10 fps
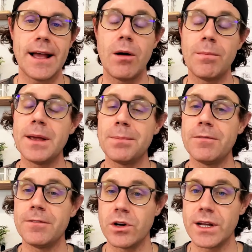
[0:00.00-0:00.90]
help people
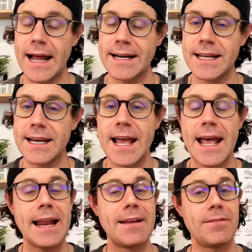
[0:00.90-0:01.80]
feel connected.
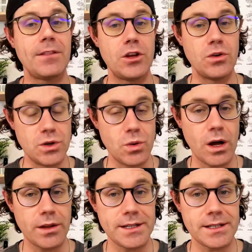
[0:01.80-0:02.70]
And if you do
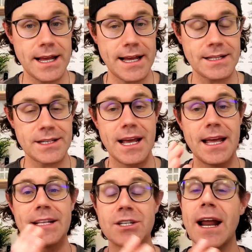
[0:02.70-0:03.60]
all these things,
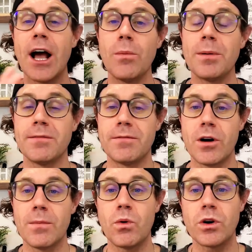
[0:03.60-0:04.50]
it's going to help
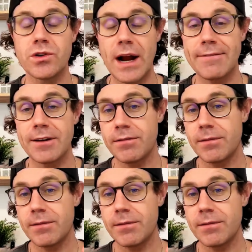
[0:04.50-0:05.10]
convert more traffic